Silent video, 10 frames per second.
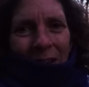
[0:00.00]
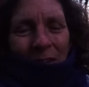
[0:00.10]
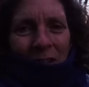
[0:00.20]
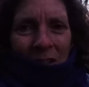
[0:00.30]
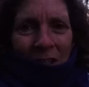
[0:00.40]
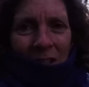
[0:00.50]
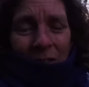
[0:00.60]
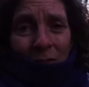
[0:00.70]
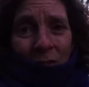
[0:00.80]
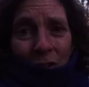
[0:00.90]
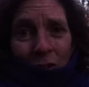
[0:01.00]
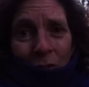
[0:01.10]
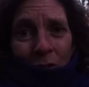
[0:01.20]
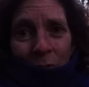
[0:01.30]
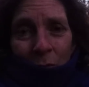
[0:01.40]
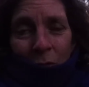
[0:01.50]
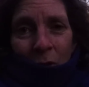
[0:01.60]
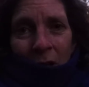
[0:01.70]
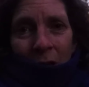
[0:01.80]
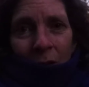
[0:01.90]
If it's a season for you of
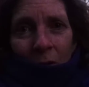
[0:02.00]
mourning,